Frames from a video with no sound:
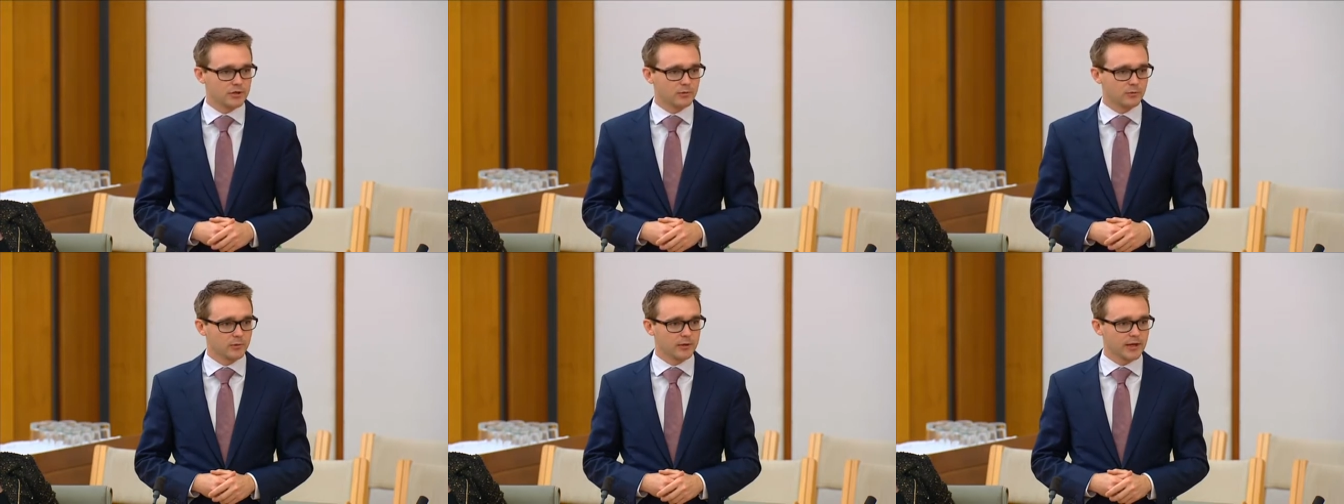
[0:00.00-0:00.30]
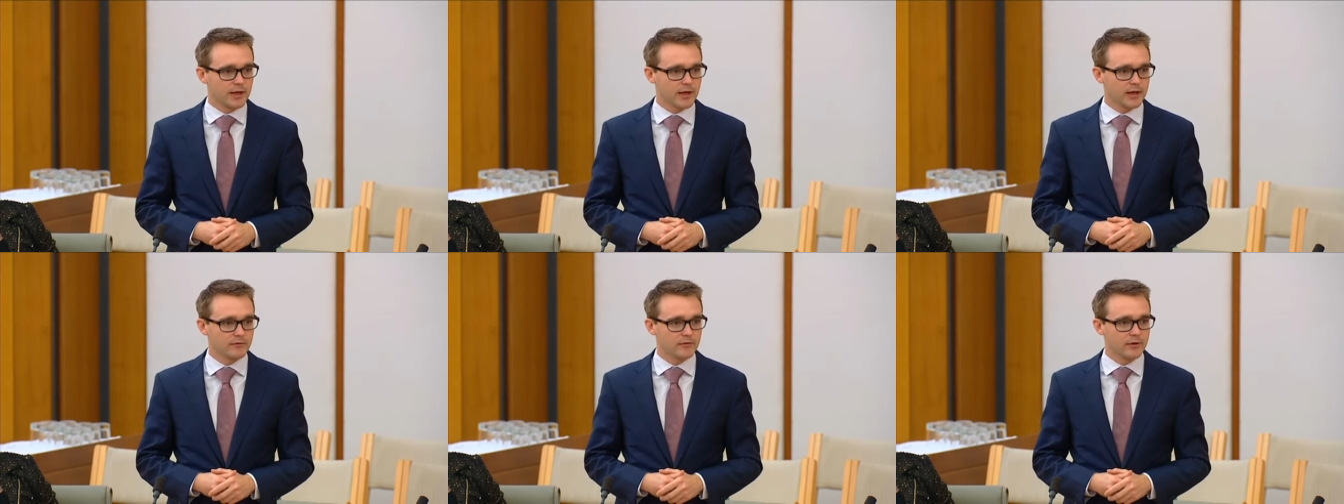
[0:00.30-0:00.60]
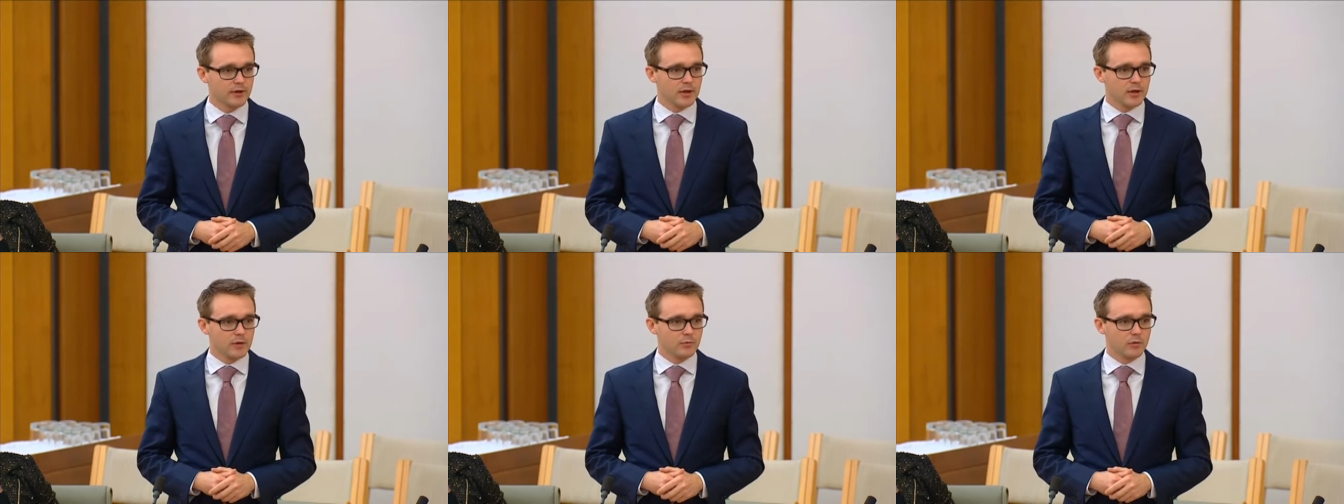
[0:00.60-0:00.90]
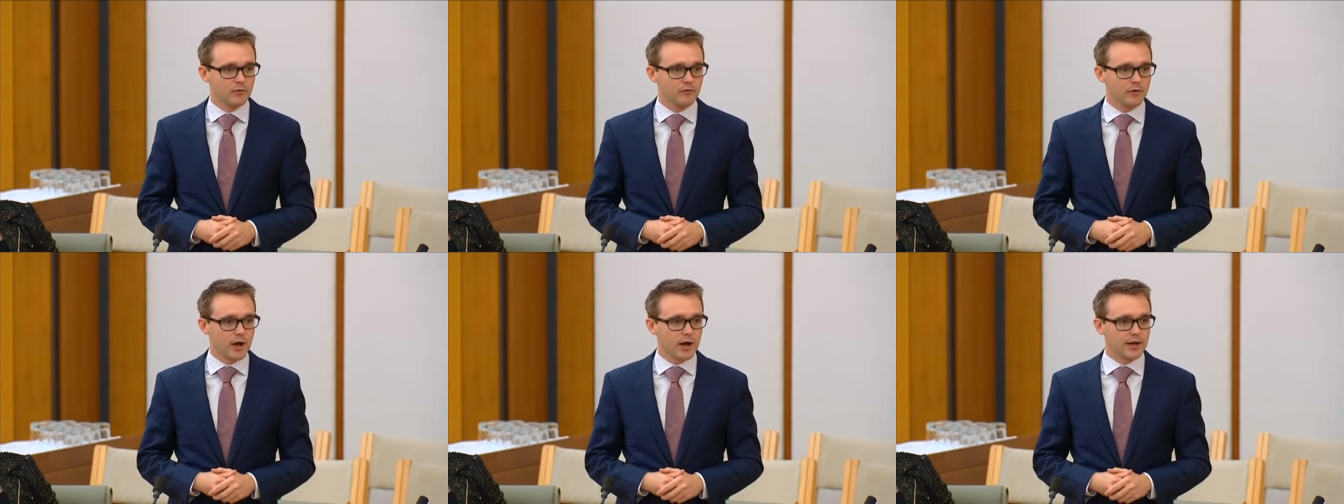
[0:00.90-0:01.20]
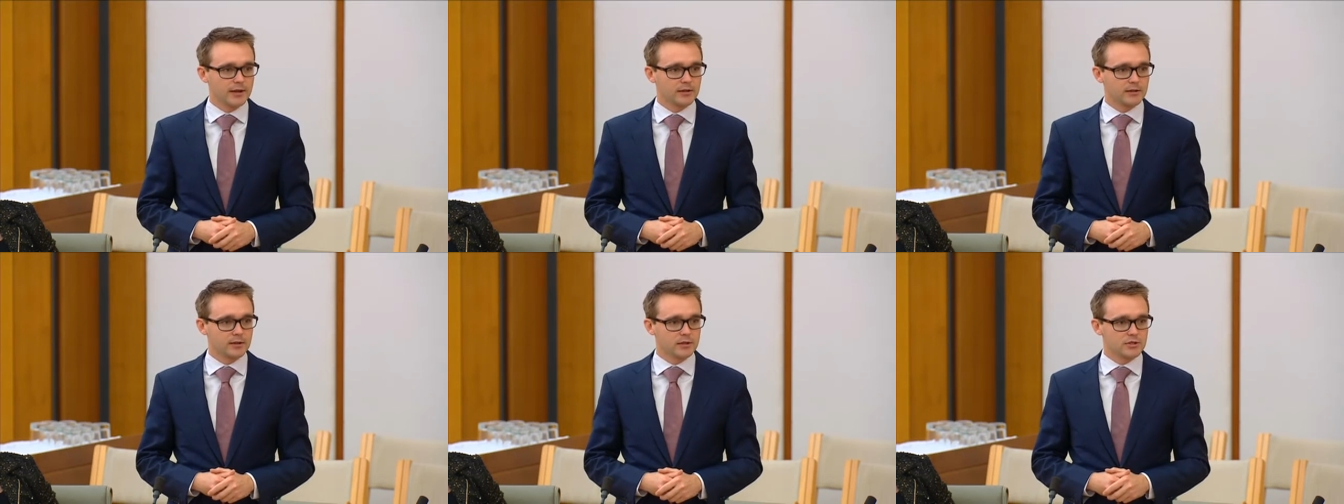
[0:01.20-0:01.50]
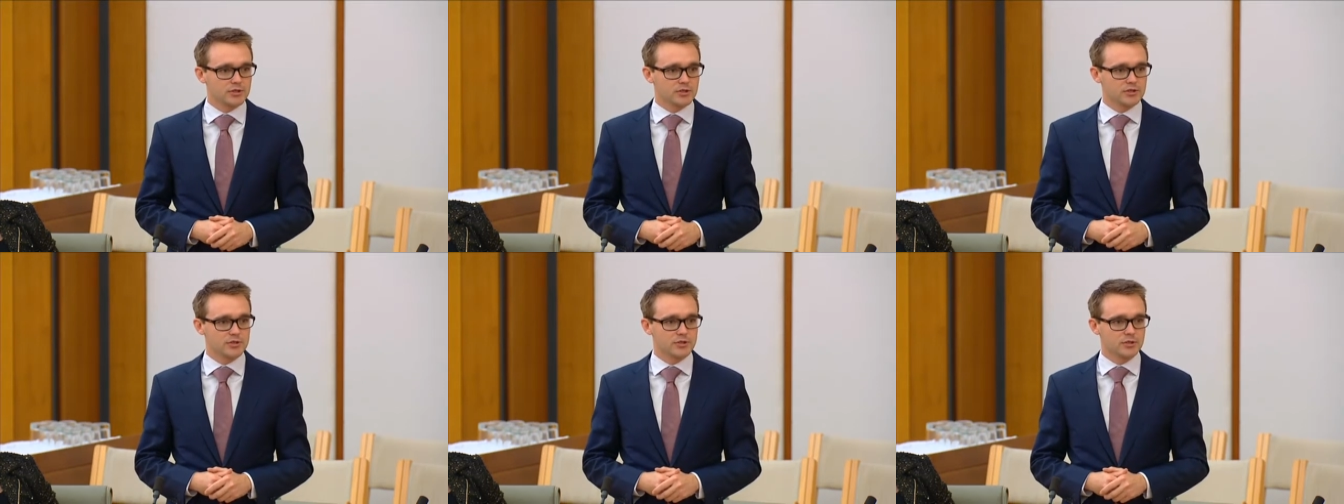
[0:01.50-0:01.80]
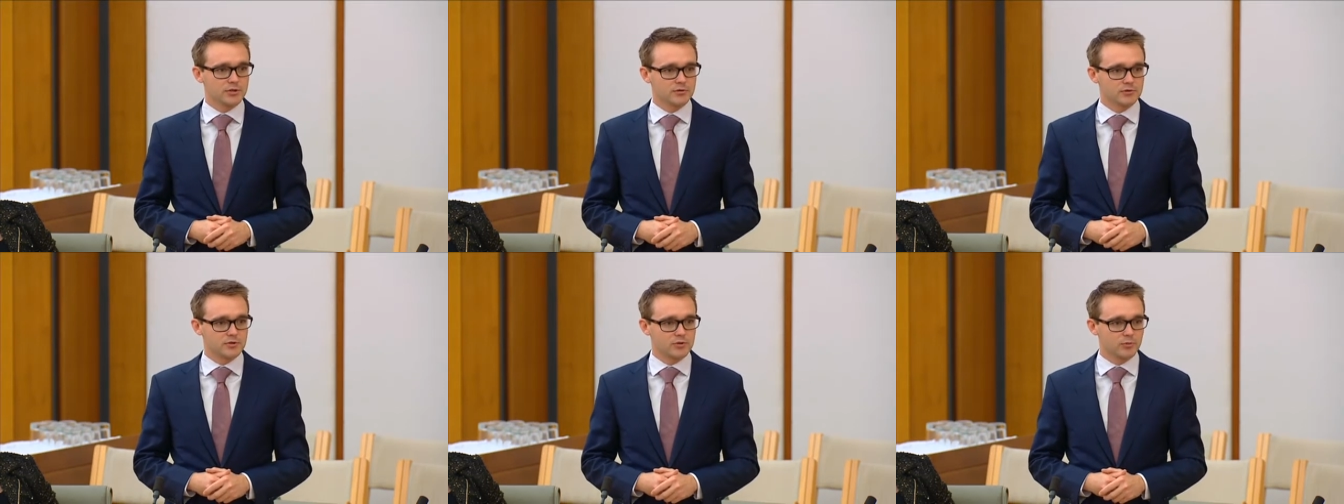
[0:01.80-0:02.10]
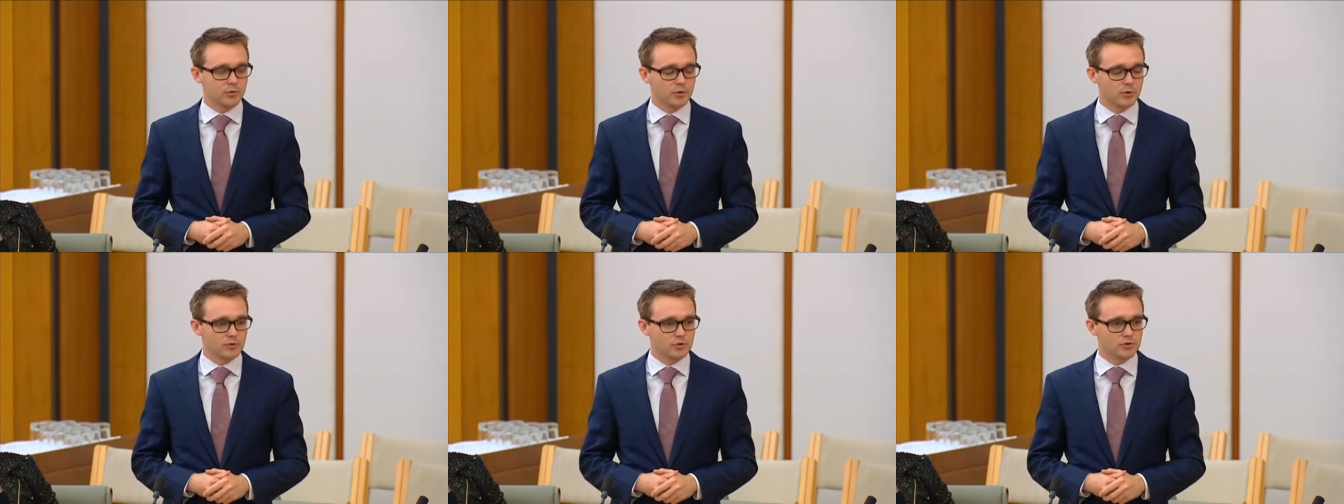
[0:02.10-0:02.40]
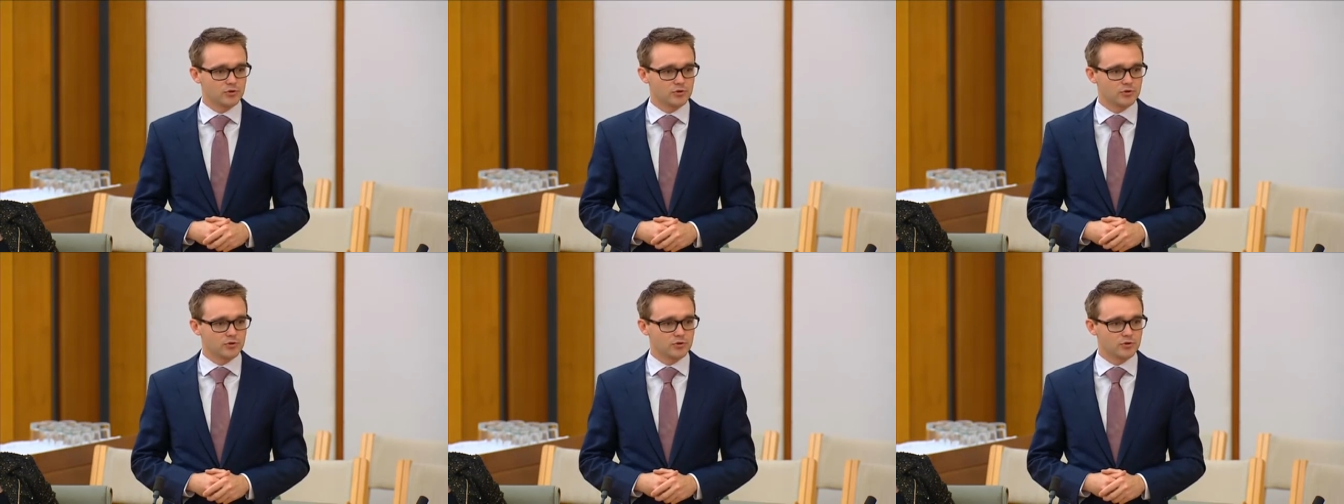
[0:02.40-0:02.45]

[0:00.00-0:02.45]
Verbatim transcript: Uh, we have provided logistical support